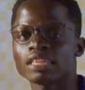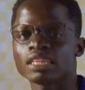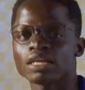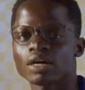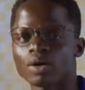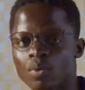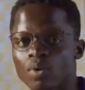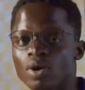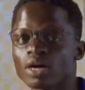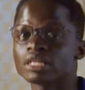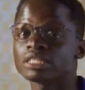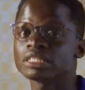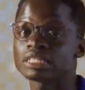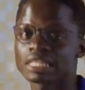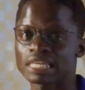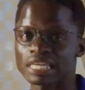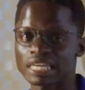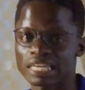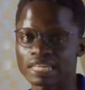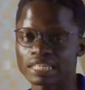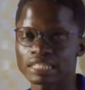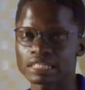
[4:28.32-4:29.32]
the words
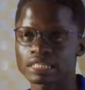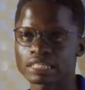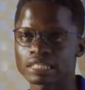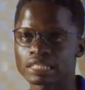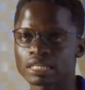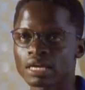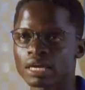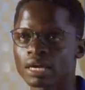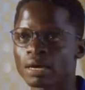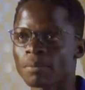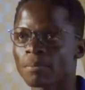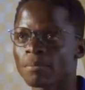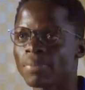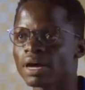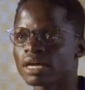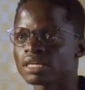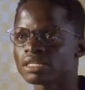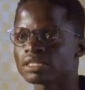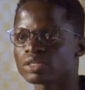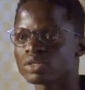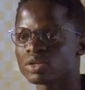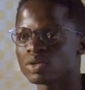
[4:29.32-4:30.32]
hit.
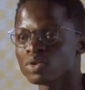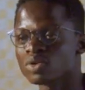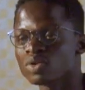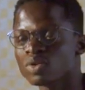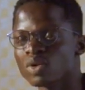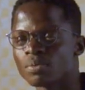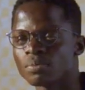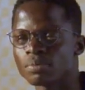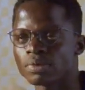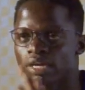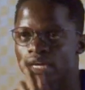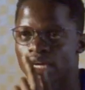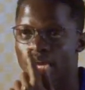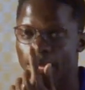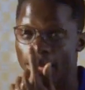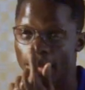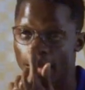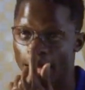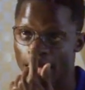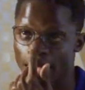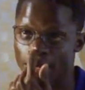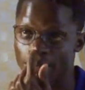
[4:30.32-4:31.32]
But you know me,
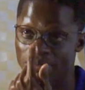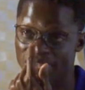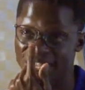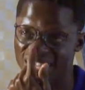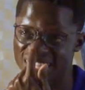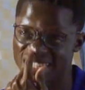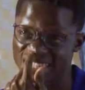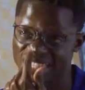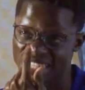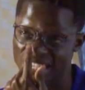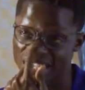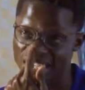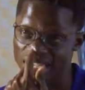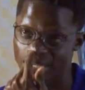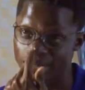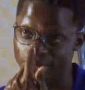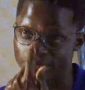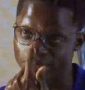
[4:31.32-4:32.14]
I am easy.